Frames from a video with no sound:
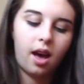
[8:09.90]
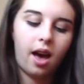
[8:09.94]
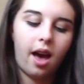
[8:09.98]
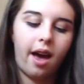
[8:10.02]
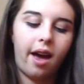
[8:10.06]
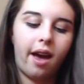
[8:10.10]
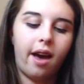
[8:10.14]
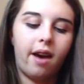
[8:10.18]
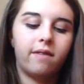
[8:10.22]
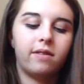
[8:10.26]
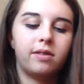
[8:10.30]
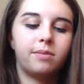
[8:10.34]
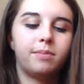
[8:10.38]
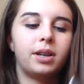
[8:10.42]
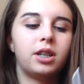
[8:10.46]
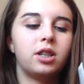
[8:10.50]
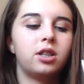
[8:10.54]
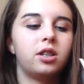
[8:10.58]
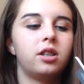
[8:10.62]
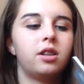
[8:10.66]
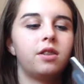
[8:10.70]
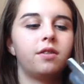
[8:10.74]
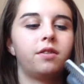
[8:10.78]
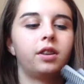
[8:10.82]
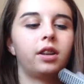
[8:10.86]
I have a
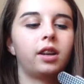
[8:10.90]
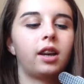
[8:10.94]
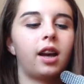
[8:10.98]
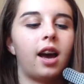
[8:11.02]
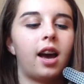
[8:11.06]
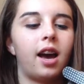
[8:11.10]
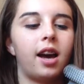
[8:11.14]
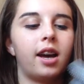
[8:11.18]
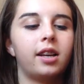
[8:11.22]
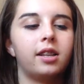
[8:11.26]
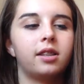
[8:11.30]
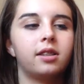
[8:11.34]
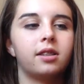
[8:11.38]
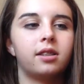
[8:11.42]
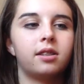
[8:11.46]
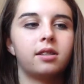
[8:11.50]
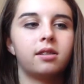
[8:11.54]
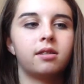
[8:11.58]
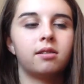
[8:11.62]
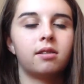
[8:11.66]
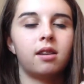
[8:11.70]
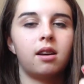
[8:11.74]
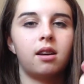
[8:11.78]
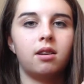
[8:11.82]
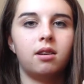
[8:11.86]
bunch of different
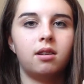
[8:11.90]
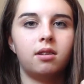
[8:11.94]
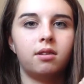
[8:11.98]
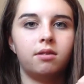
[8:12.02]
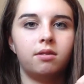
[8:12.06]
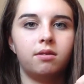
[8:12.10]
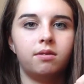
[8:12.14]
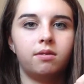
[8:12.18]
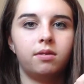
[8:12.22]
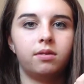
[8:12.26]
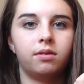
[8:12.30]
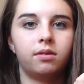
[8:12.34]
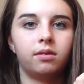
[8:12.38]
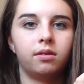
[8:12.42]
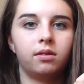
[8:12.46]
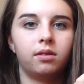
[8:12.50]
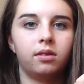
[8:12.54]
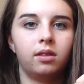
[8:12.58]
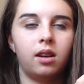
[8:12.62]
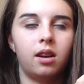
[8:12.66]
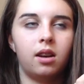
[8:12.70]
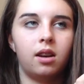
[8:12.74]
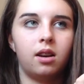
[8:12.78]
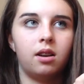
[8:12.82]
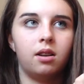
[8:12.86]
kinds of
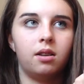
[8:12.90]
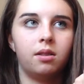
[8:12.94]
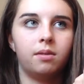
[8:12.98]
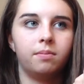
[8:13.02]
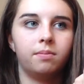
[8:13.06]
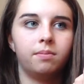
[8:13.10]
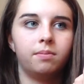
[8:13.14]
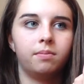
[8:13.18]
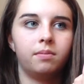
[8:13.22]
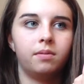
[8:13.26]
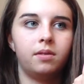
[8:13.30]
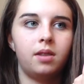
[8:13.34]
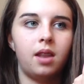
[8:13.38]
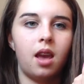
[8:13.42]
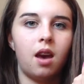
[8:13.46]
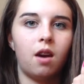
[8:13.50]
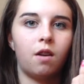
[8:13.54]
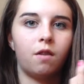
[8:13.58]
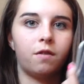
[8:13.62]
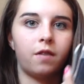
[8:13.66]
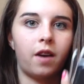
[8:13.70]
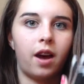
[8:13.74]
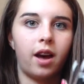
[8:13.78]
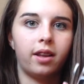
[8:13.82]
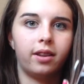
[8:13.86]
um, nail
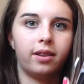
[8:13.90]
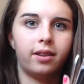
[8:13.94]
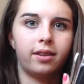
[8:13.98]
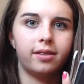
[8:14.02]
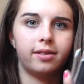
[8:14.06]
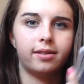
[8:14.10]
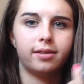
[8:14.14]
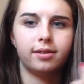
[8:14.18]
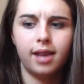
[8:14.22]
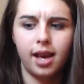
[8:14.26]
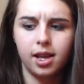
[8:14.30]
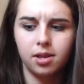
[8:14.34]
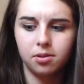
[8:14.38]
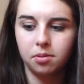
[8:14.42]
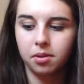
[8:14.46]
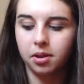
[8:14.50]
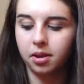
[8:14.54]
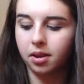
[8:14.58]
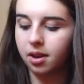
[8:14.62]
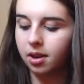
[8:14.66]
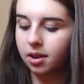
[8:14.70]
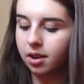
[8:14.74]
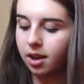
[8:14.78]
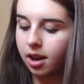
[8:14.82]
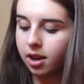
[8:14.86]
filers. That's what they're
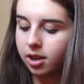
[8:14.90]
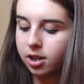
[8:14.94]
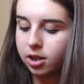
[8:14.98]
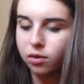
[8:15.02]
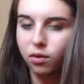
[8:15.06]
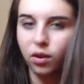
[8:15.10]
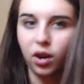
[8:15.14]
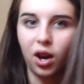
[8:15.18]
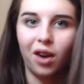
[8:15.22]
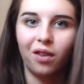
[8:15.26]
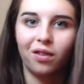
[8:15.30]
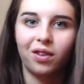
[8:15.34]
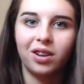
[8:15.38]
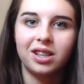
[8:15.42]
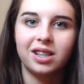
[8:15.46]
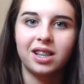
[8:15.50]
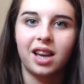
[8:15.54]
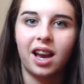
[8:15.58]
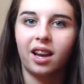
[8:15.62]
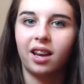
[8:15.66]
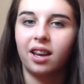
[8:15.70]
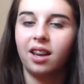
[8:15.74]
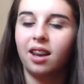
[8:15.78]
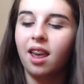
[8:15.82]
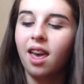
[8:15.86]
called. I just forgot for a
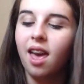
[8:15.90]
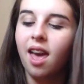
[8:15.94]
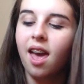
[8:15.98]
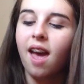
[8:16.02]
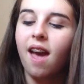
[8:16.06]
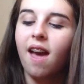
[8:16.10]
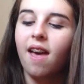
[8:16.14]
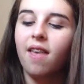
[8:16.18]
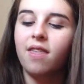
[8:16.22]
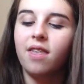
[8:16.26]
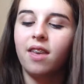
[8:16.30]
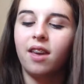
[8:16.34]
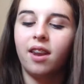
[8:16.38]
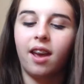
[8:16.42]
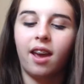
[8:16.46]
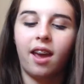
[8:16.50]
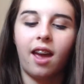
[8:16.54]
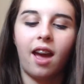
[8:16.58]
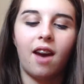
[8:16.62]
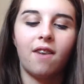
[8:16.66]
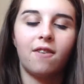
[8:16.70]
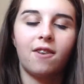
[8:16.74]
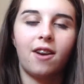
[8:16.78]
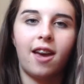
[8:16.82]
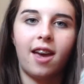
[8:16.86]
second. And then I
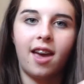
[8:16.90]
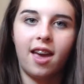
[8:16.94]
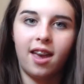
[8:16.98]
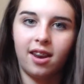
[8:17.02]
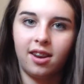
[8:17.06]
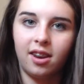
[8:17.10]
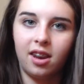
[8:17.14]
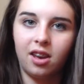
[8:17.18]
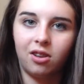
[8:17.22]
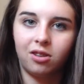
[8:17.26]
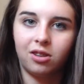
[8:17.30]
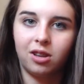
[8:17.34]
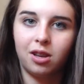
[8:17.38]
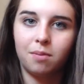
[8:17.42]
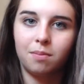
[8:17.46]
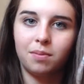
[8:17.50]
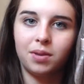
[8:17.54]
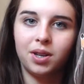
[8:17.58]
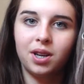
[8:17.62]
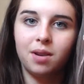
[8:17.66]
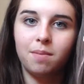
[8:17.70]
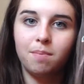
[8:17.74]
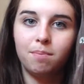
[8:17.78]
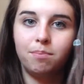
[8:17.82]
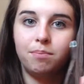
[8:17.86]
have a hang nail
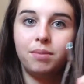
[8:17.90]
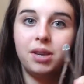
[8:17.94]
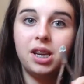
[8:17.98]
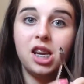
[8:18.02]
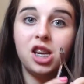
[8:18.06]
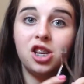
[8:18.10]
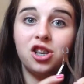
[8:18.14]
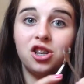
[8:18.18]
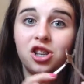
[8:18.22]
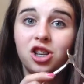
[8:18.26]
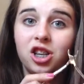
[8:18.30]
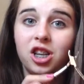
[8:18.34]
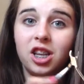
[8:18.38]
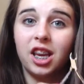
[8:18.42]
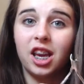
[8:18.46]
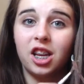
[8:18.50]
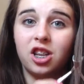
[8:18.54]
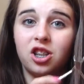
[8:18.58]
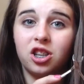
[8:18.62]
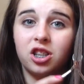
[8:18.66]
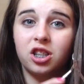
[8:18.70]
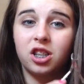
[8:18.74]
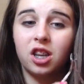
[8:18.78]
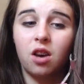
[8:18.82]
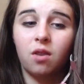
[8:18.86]
clipper. Be sure to
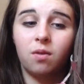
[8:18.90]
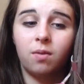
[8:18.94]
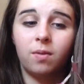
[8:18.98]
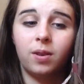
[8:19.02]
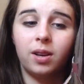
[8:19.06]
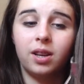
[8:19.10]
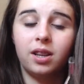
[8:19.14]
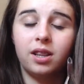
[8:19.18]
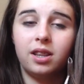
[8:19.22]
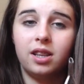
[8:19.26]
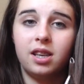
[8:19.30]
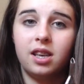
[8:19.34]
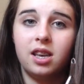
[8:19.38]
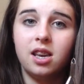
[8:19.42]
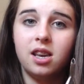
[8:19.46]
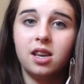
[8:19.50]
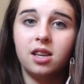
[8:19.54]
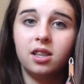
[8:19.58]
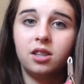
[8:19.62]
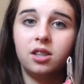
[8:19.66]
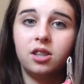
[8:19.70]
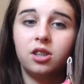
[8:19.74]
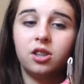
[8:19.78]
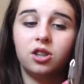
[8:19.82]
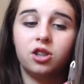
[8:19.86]
get yourself one of
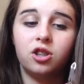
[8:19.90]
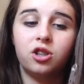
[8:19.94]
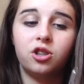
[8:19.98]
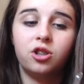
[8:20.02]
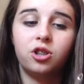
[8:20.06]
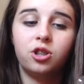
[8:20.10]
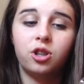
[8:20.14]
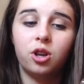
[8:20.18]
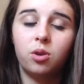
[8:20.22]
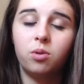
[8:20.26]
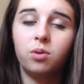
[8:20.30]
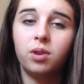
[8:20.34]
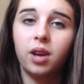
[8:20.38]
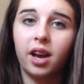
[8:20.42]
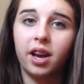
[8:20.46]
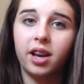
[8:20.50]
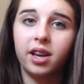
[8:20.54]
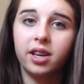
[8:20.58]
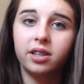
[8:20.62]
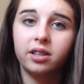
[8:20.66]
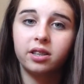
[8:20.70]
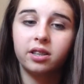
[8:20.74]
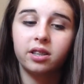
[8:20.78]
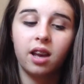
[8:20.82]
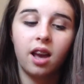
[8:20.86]
these. They're so
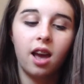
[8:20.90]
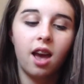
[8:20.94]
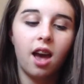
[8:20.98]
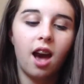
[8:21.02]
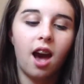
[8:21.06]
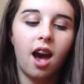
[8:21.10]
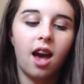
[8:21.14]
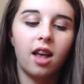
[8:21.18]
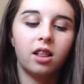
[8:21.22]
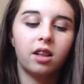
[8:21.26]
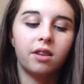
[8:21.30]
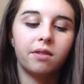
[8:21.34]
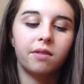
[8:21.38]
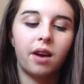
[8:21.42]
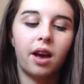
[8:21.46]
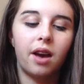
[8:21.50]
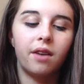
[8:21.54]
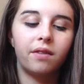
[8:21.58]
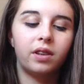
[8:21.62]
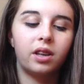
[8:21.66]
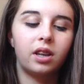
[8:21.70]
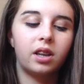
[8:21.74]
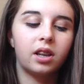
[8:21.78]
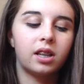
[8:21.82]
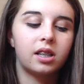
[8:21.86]
nice. I love
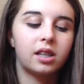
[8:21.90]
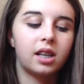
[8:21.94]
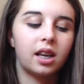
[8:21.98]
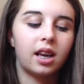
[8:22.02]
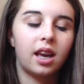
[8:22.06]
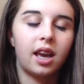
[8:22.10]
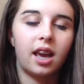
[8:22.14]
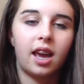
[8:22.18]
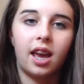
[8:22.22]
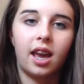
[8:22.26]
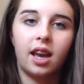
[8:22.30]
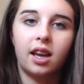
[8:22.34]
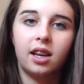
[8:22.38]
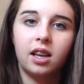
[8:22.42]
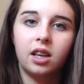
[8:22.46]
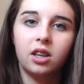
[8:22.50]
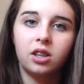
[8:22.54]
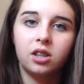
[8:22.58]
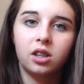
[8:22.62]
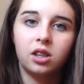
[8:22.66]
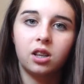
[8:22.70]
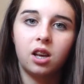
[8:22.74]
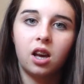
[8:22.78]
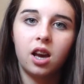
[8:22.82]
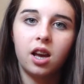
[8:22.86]
having it because I get hang nails
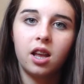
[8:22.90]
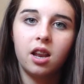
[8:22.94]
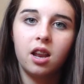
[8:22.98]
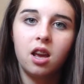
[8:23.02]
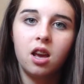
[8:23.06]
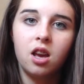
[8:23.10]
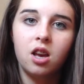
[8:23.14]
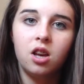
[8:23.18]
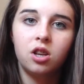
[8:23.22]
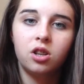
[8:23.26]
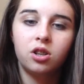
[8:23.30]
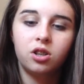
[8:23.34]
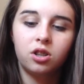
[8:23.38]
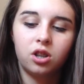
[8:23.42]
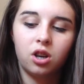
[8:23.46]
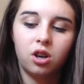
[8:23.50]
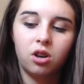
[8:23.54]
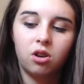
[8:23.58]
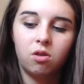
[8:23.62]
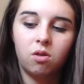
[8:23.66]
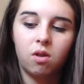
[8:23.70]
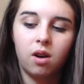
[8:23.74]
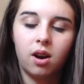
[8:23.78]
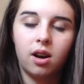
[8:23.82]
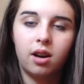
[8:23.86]
a lot.
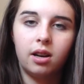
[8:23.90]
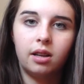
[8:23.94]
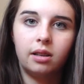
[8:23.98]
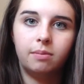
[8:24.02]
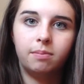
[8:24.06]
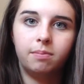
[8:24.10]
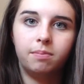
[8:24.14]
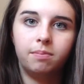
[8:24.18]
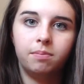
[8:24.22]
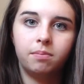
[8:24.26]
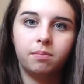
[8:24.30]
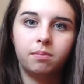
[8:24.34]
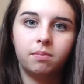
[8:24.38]
So, um,